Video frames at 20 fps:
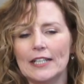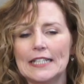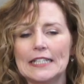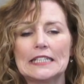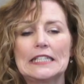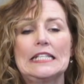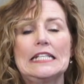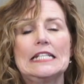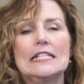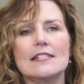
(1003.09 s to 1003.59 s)

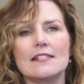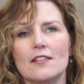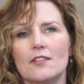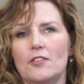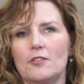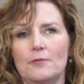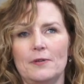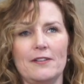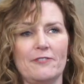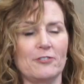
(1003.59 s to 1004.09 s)
at
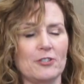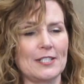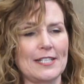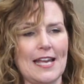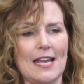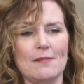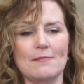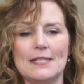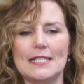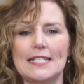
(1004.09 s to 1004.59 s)
least 3-4
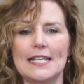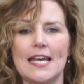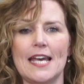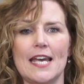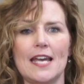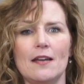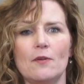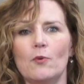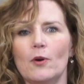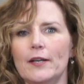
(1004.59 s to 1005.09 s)
times a
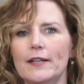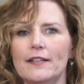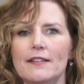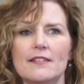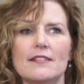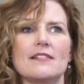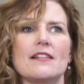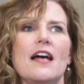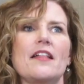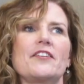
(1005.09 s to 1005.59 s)
day, working in
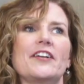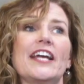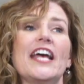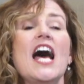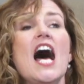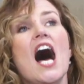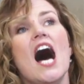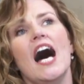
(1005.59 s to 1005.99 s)
the salon, like,